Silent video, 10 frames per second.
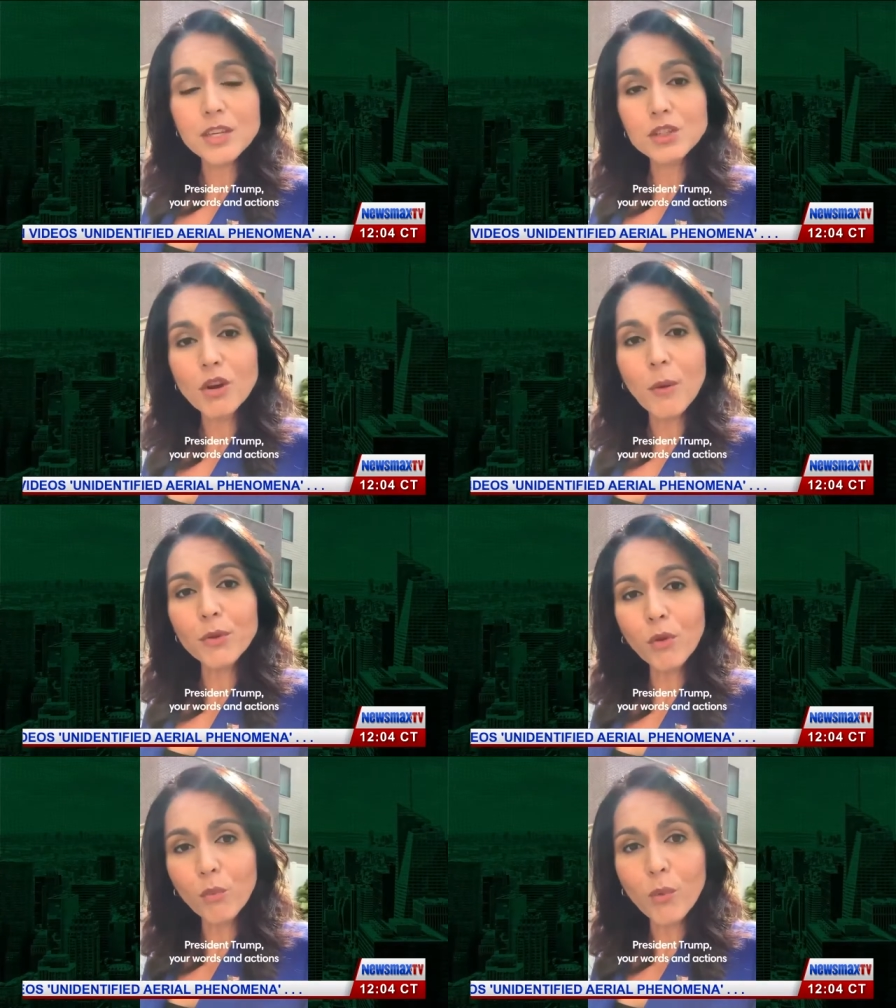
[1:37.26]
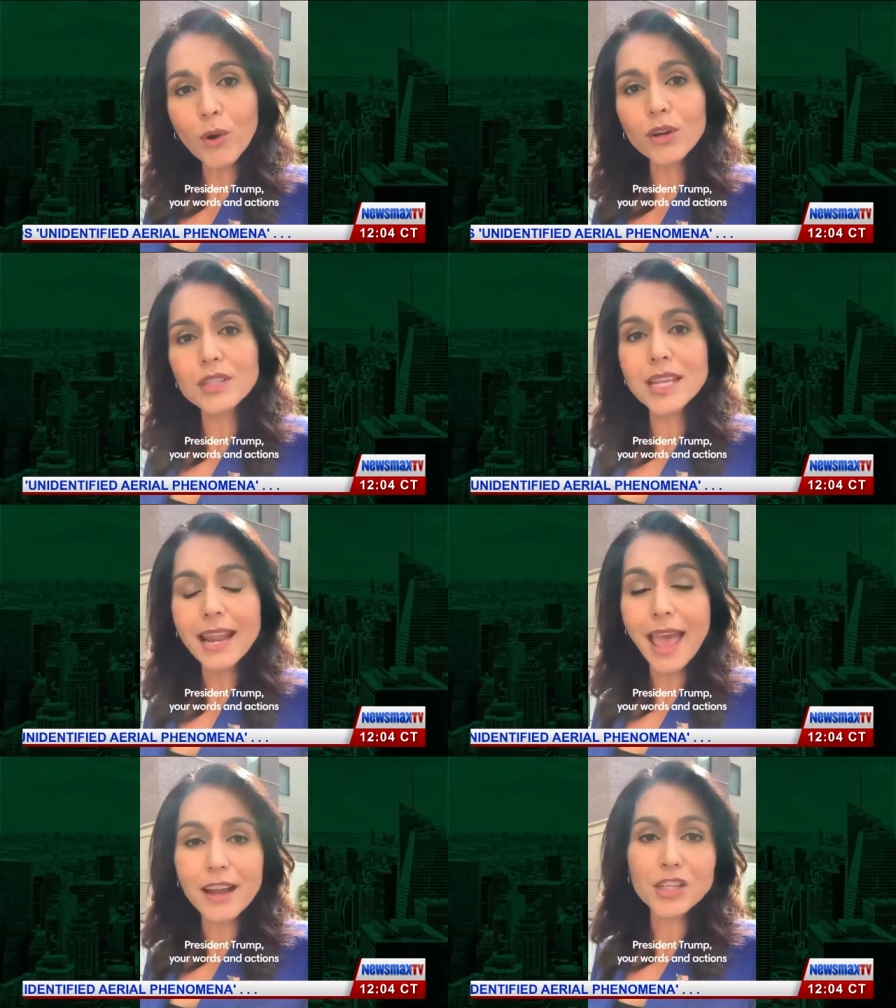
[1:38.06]
President Trump, your
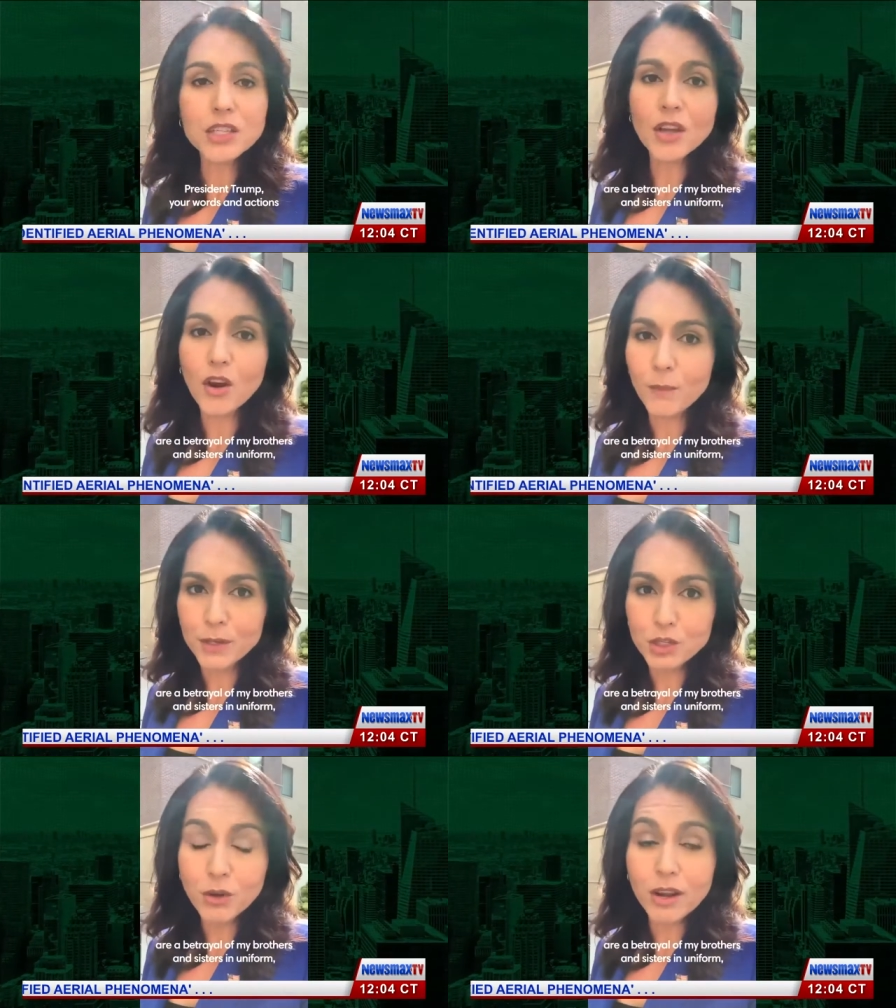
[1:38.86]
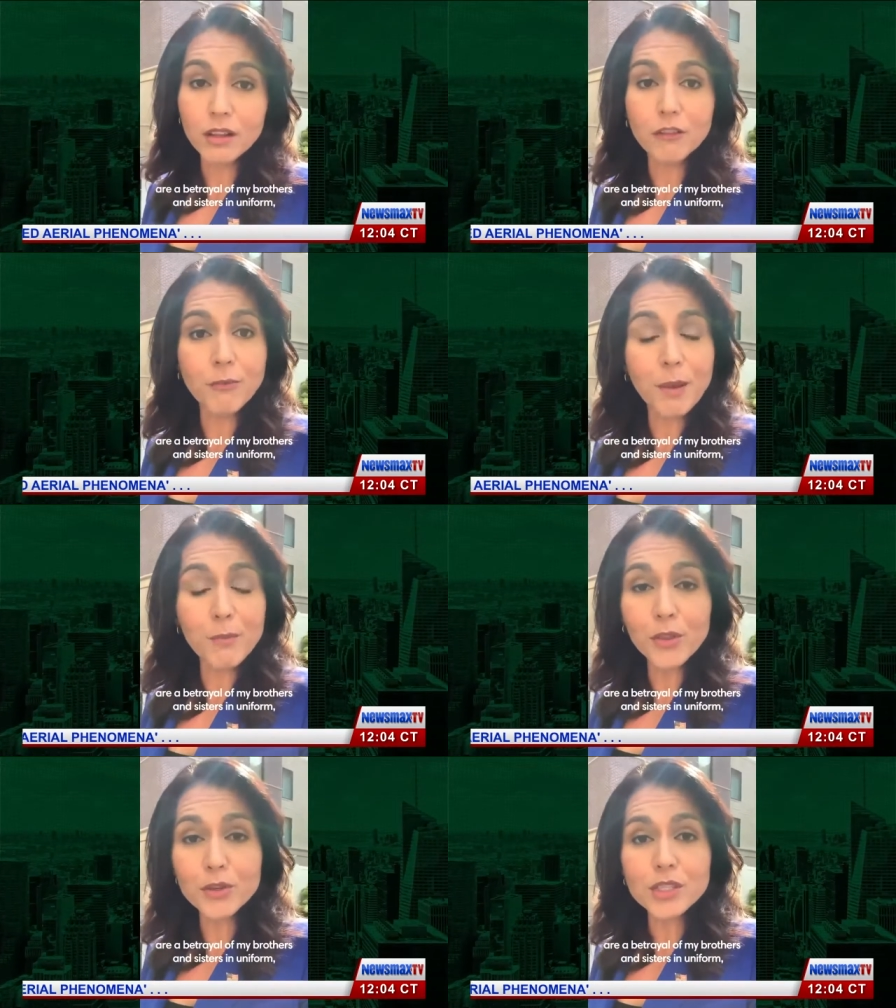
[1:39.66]
words and actions are a betrayal of
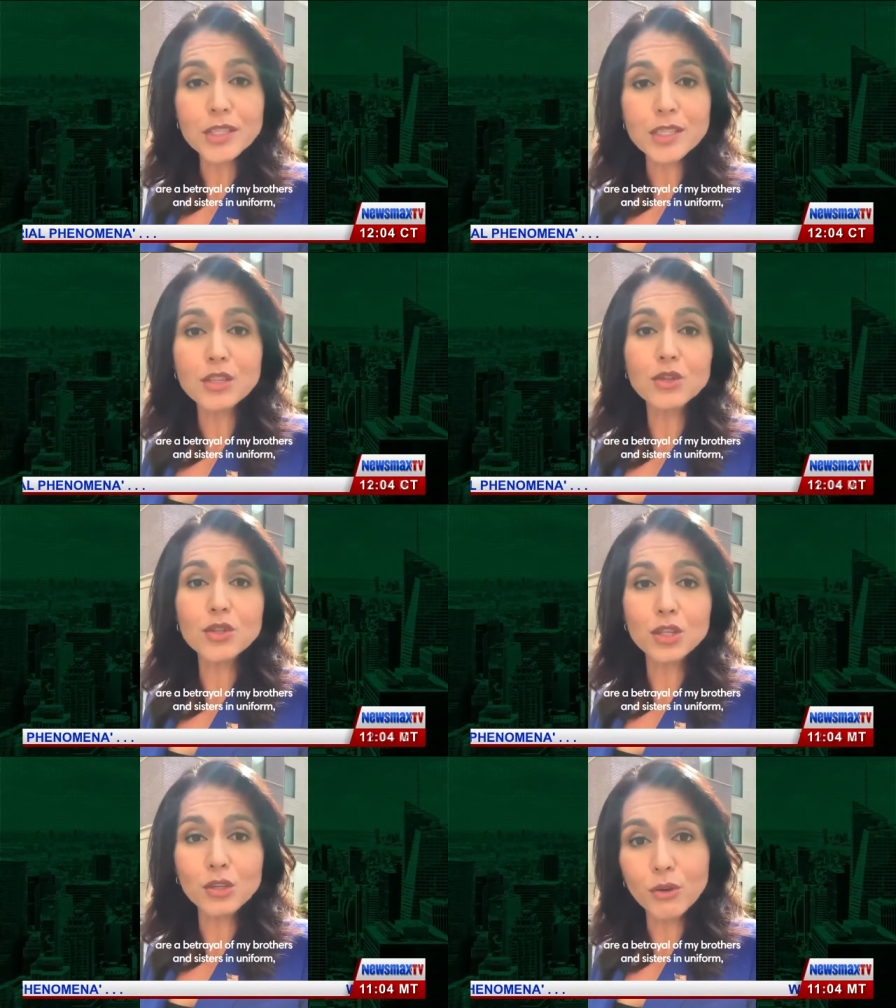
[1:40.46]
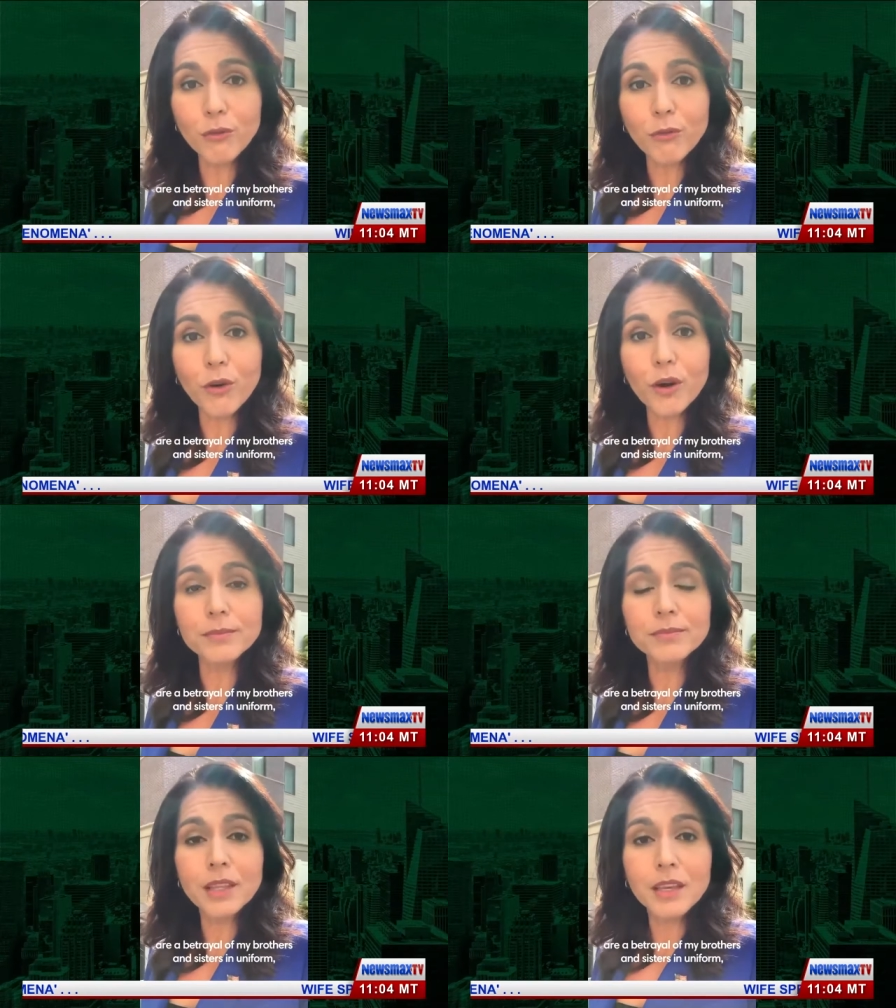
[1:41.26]
my brothers and sisters in
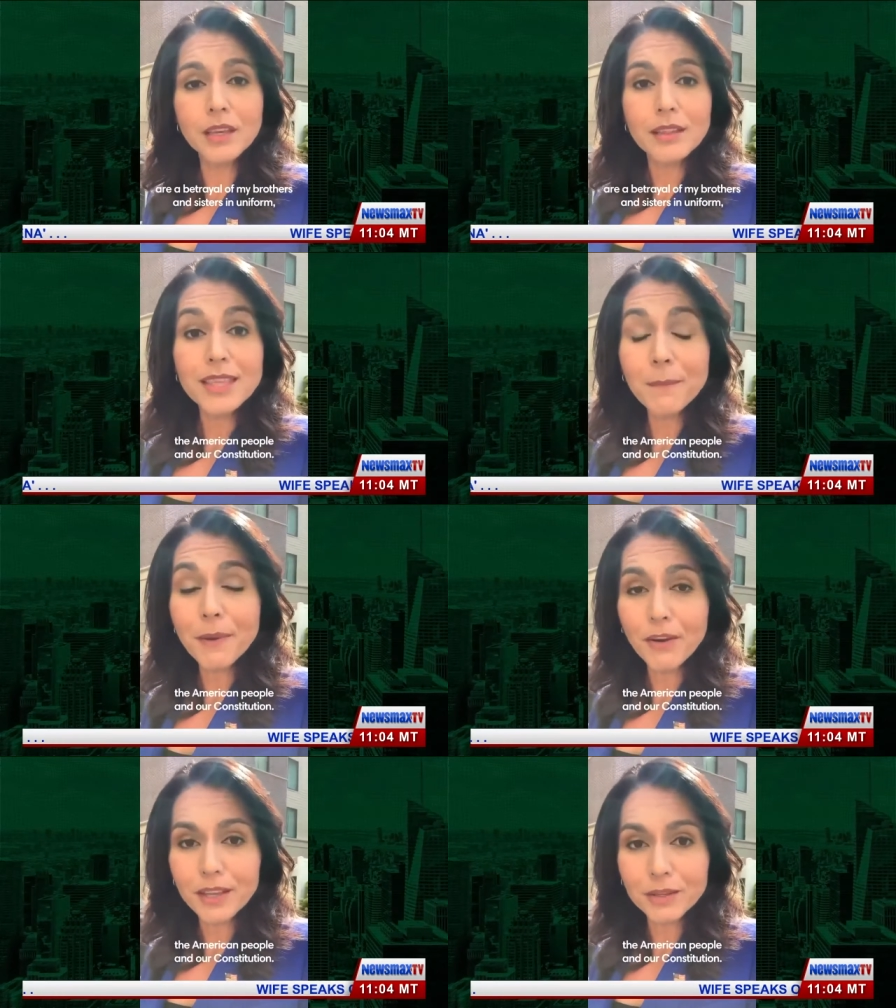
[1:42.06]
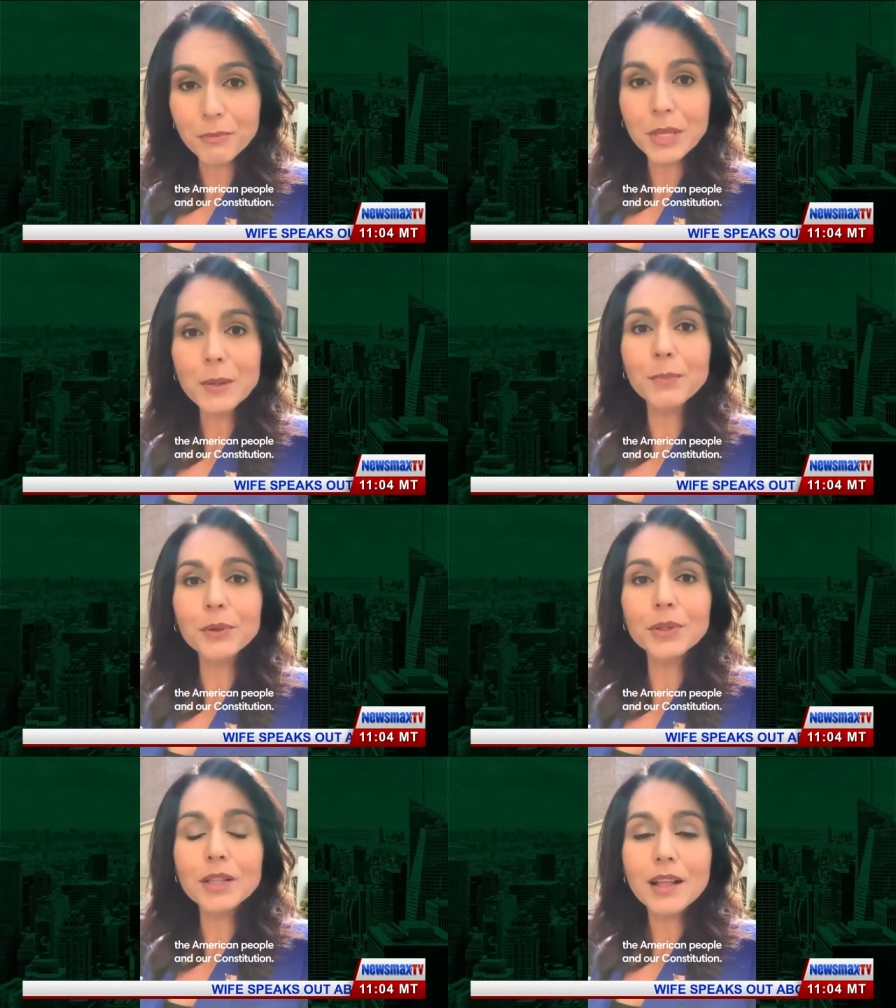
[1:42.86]
uniform, the American
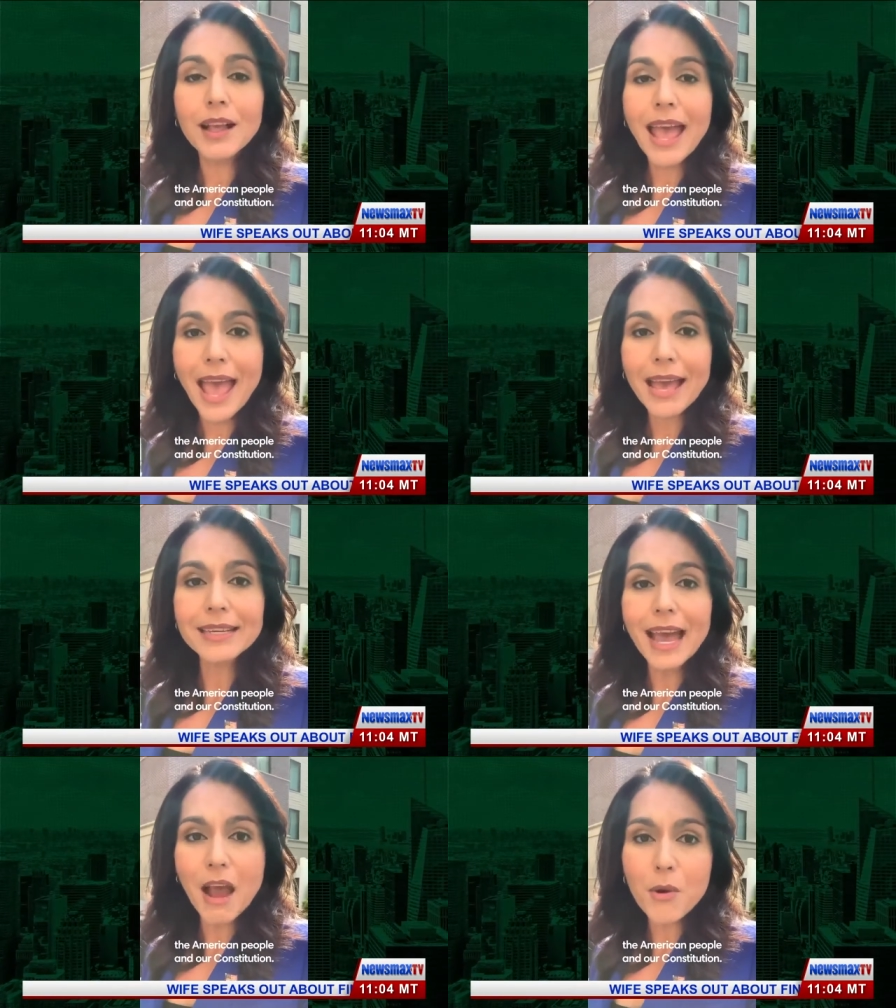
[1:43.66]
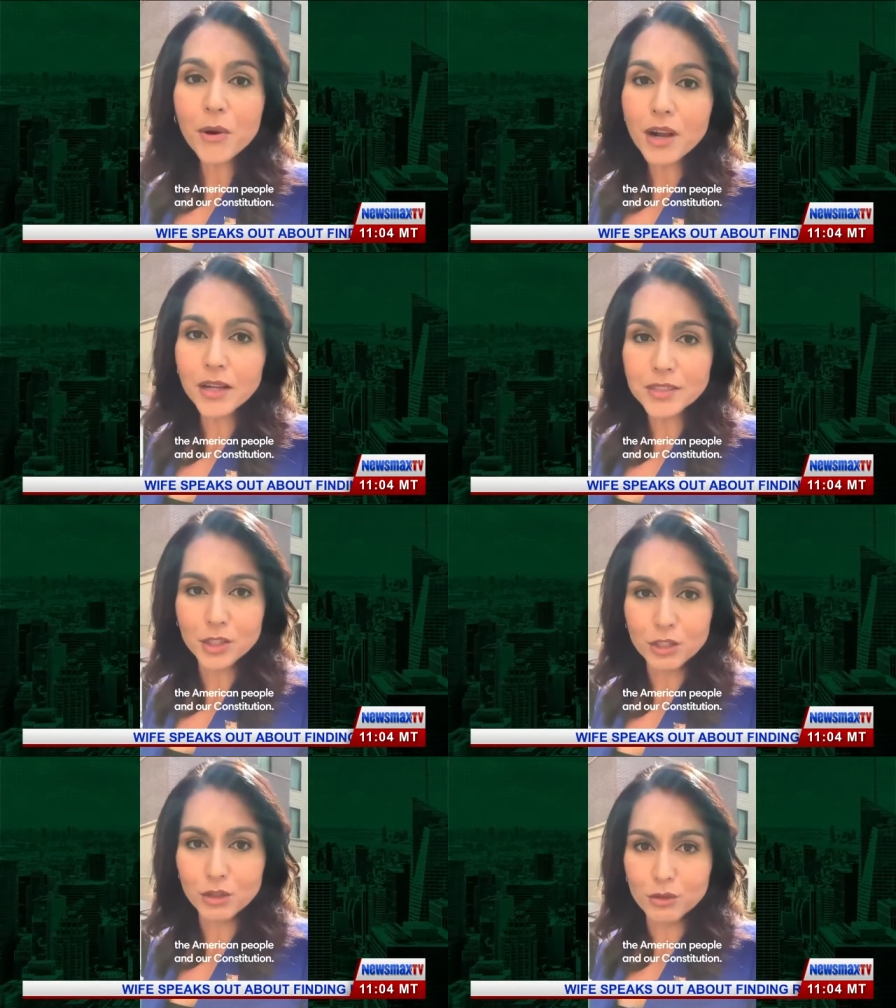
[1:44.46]
people, and our
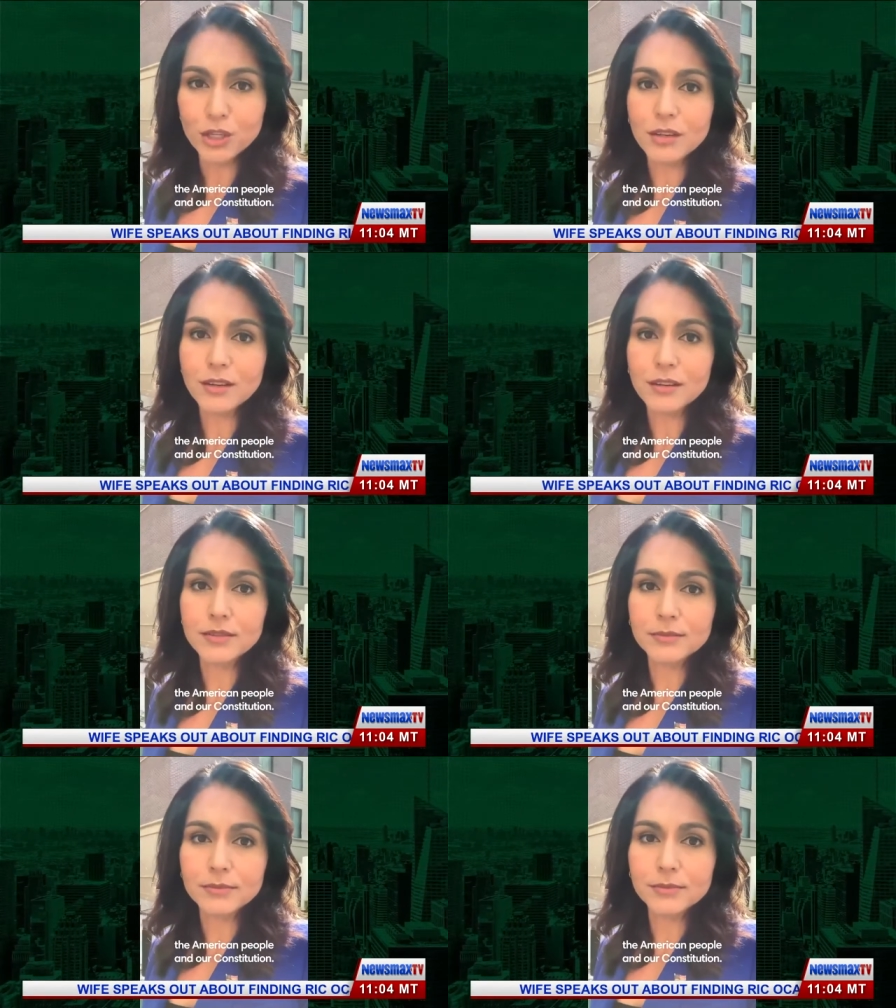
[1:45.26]
Constitution.